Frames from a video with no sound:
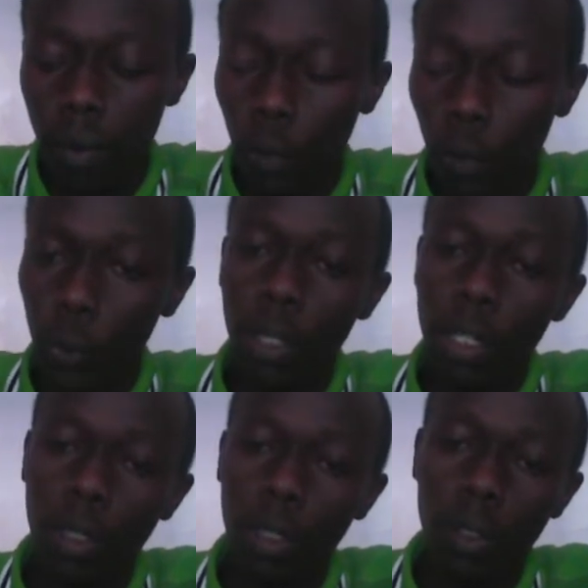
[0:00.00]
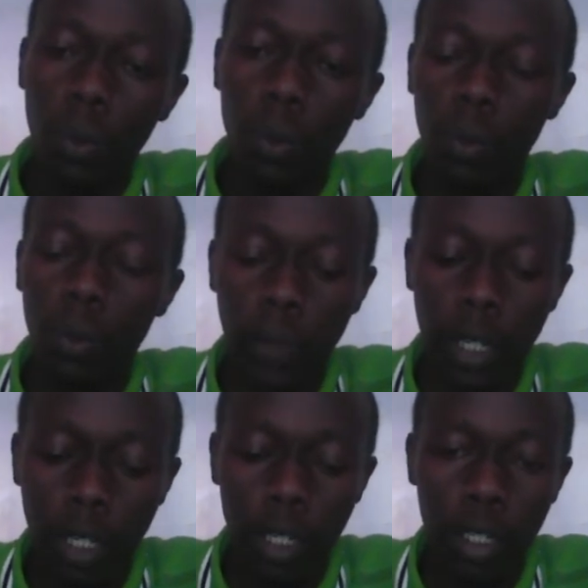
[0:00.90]
So one
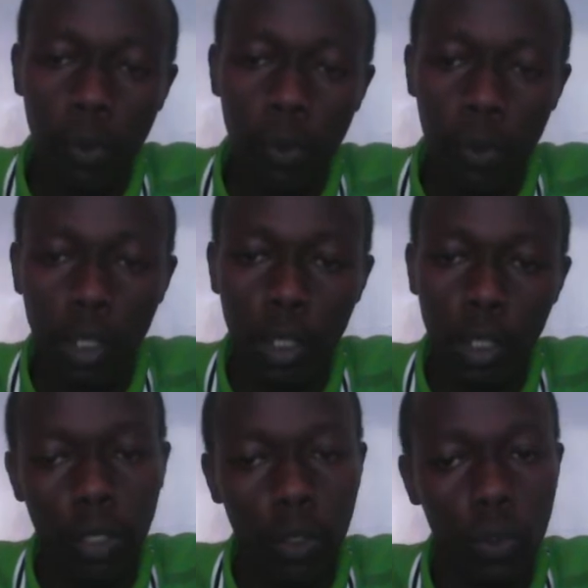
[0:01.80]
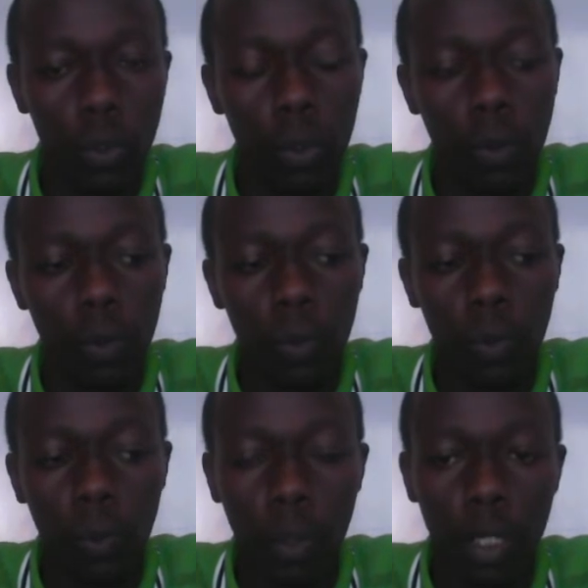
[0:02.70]
very solid reason
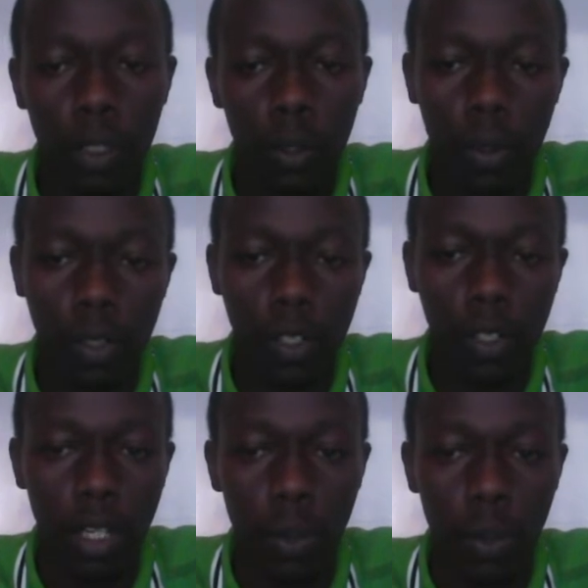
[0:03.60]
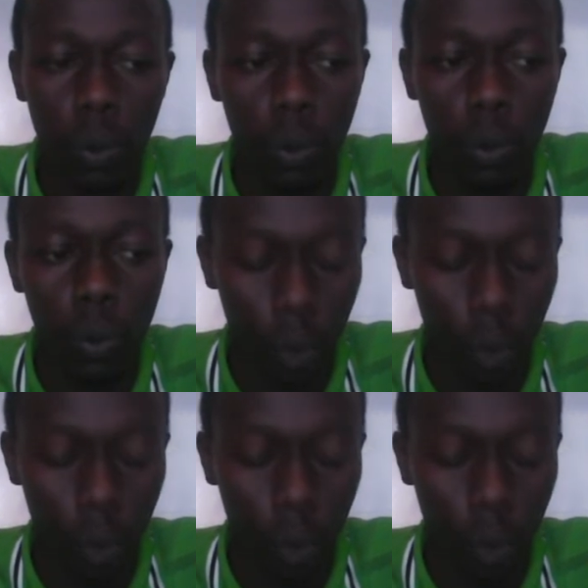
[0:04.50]
why USIU